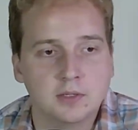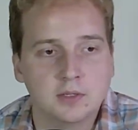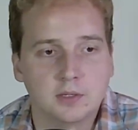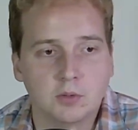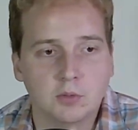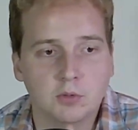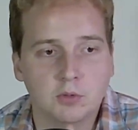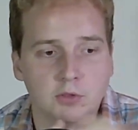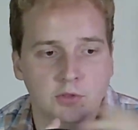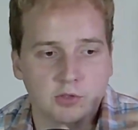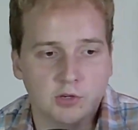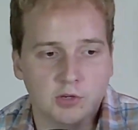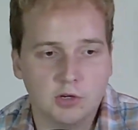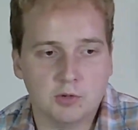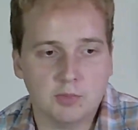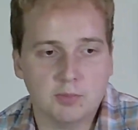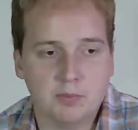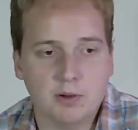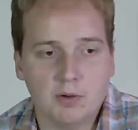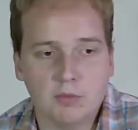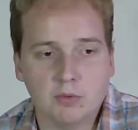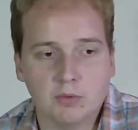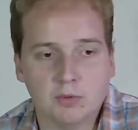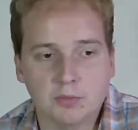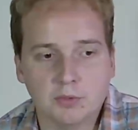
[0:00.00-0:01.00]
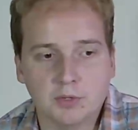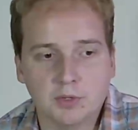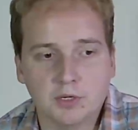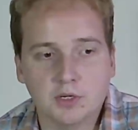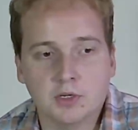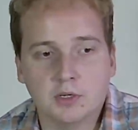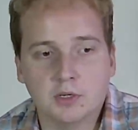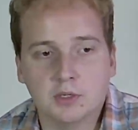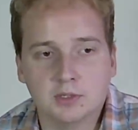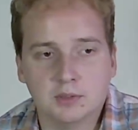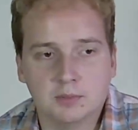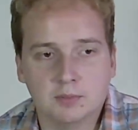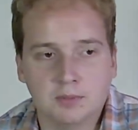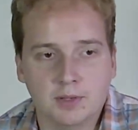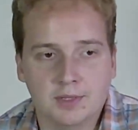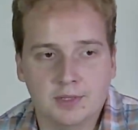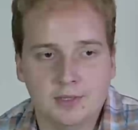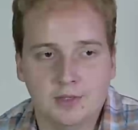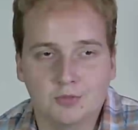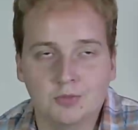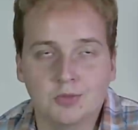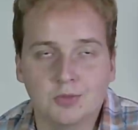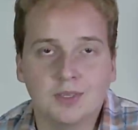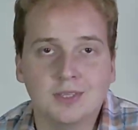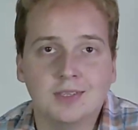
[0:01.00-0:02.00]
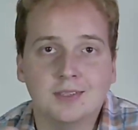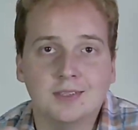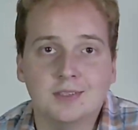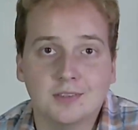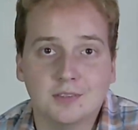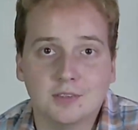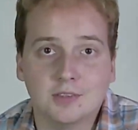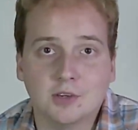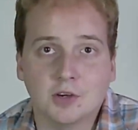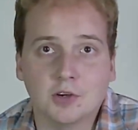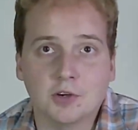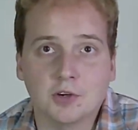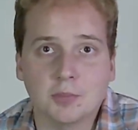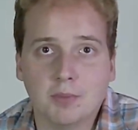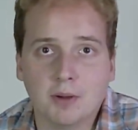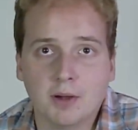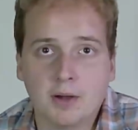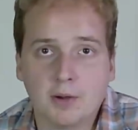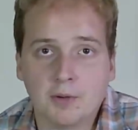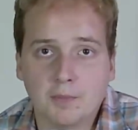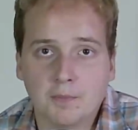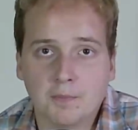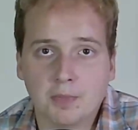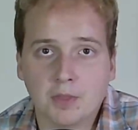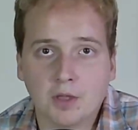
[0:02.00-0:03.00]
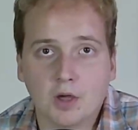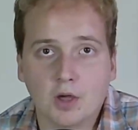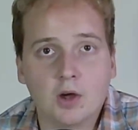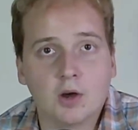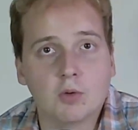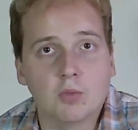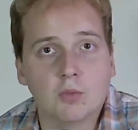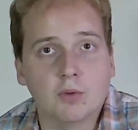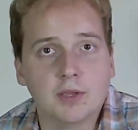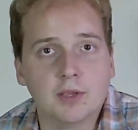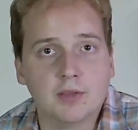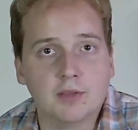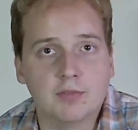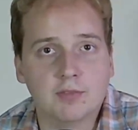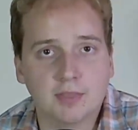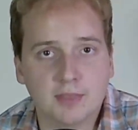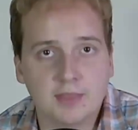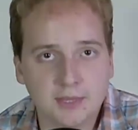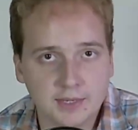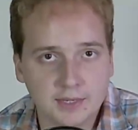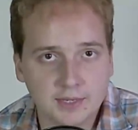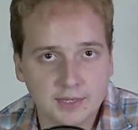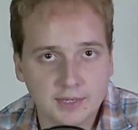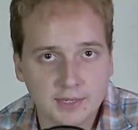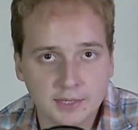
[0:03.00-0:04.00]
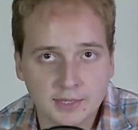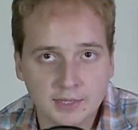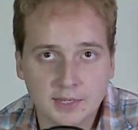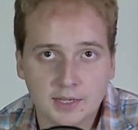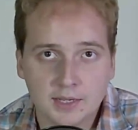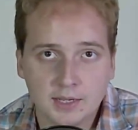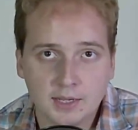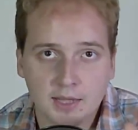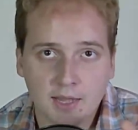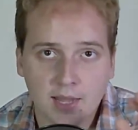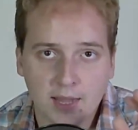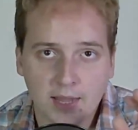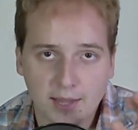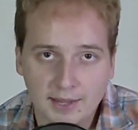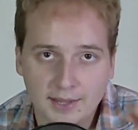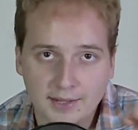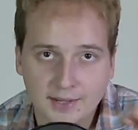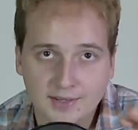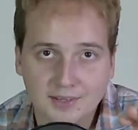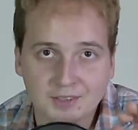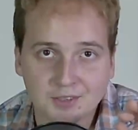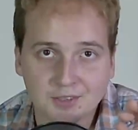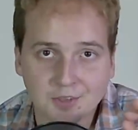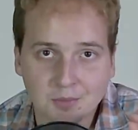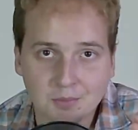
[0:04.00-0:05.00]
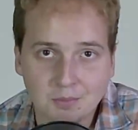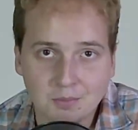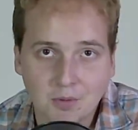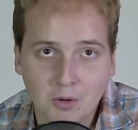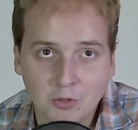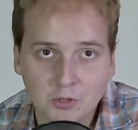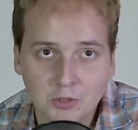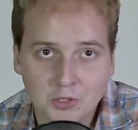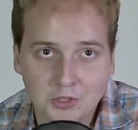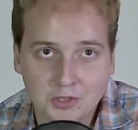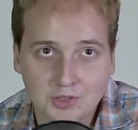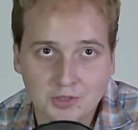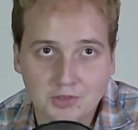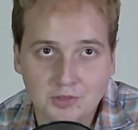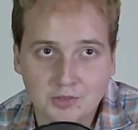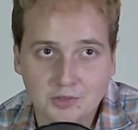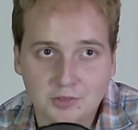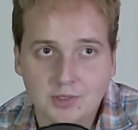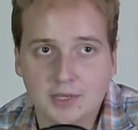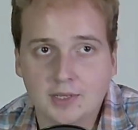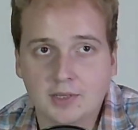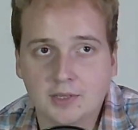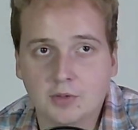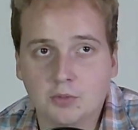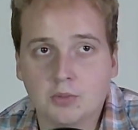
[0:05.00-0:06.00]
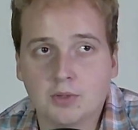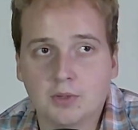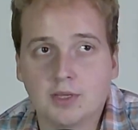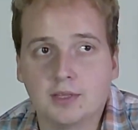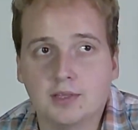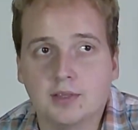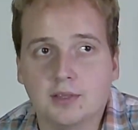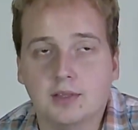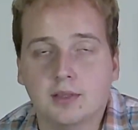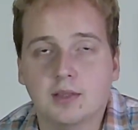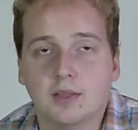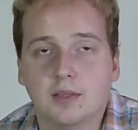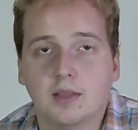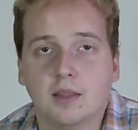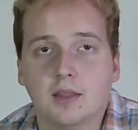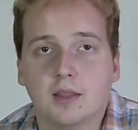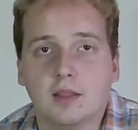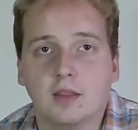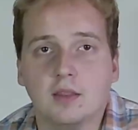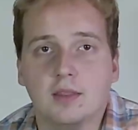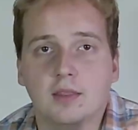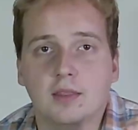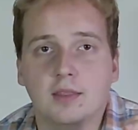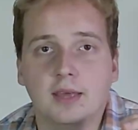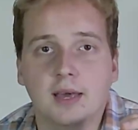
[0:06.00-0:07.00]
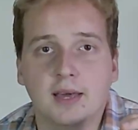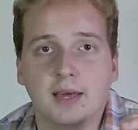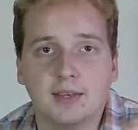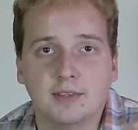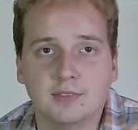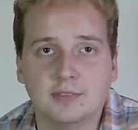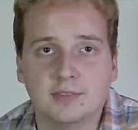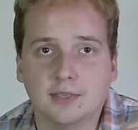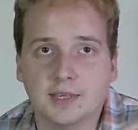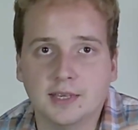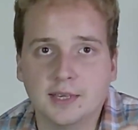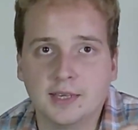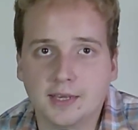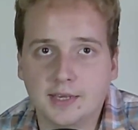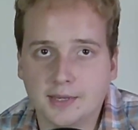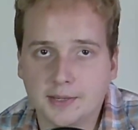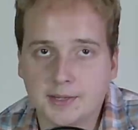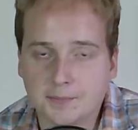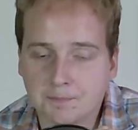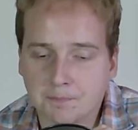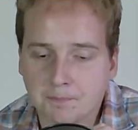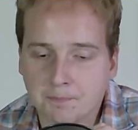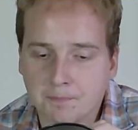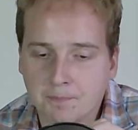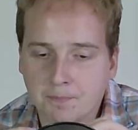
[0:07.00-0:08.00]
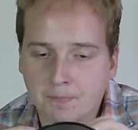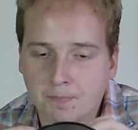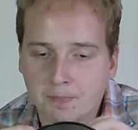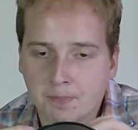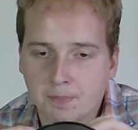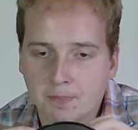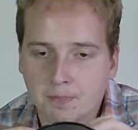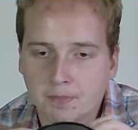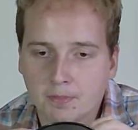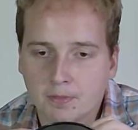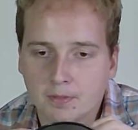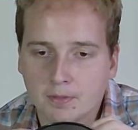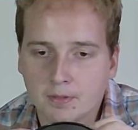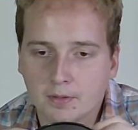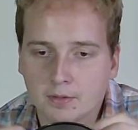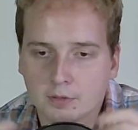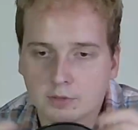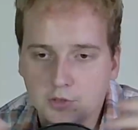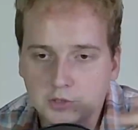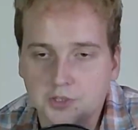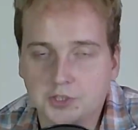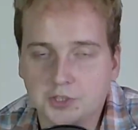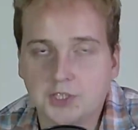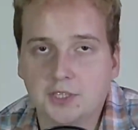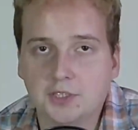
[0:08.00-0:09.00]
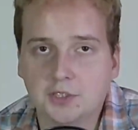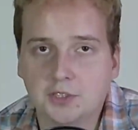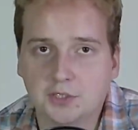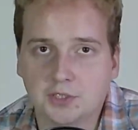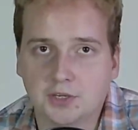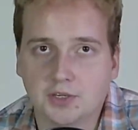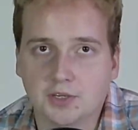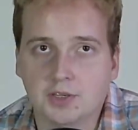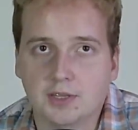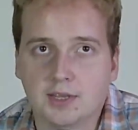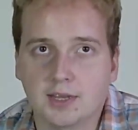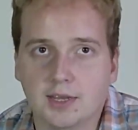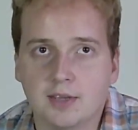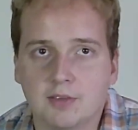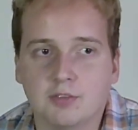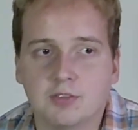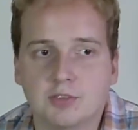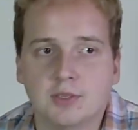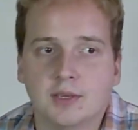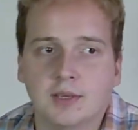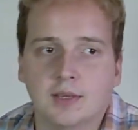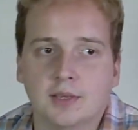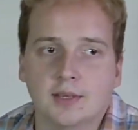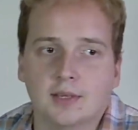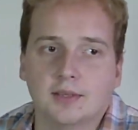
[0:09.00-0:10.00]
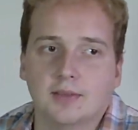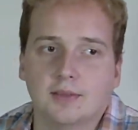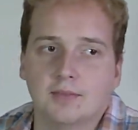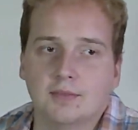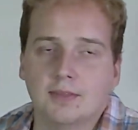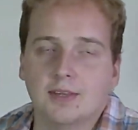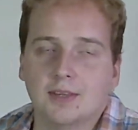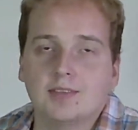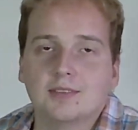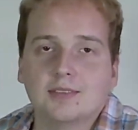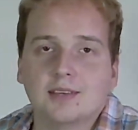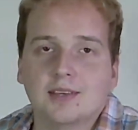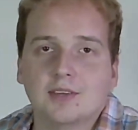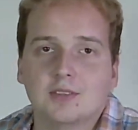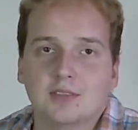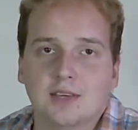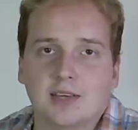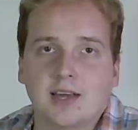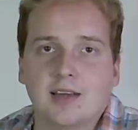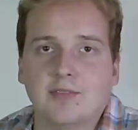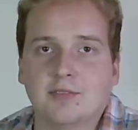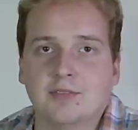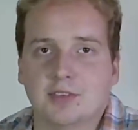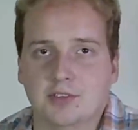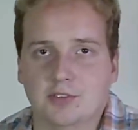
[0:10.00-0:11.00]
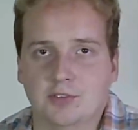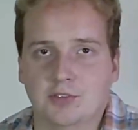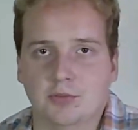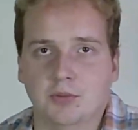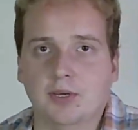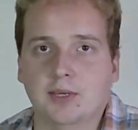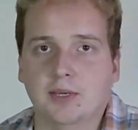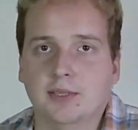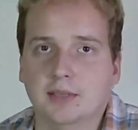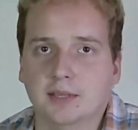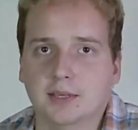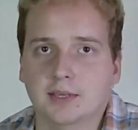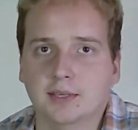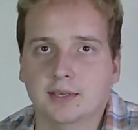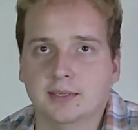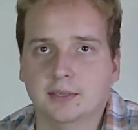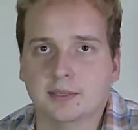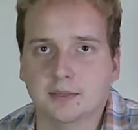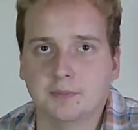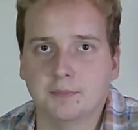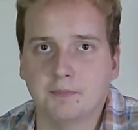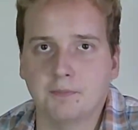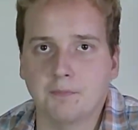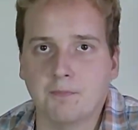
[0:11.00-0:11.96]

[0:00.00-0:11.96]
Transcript: I want to talk about where we are and then really to talk about our way of thinking and our emotions and the way that is the key to changing our lives. That sounds obvious, right? Like,